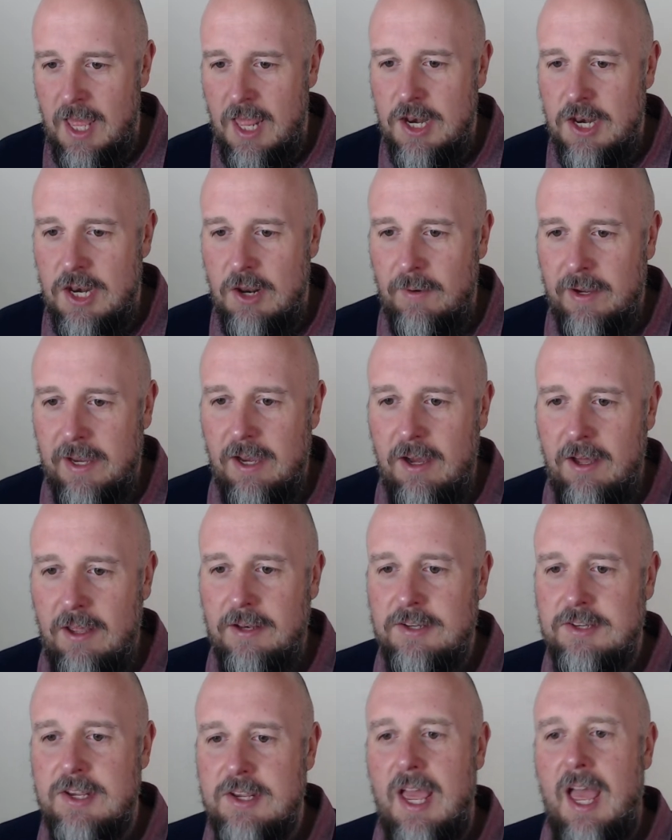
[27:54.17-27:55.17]
No, I
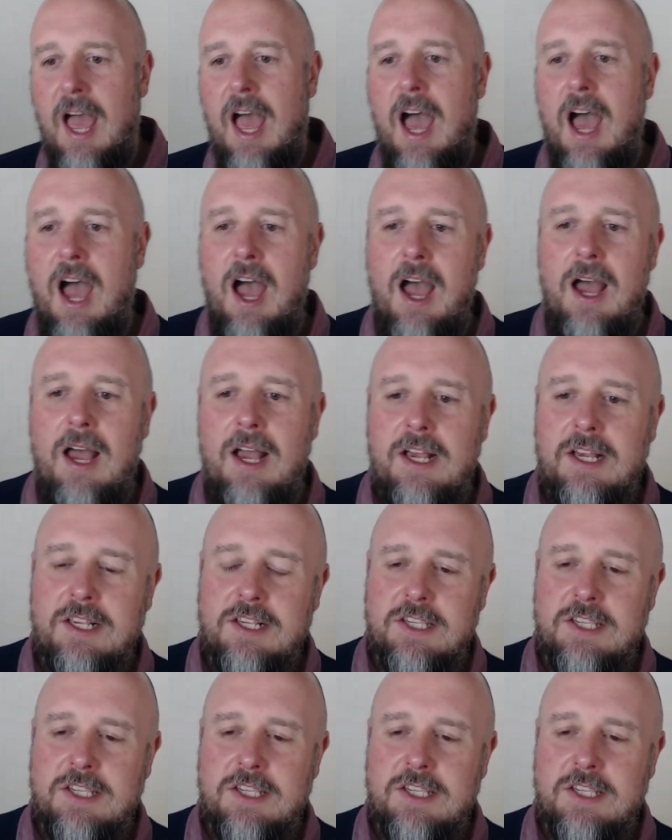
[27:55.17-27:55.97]
can't.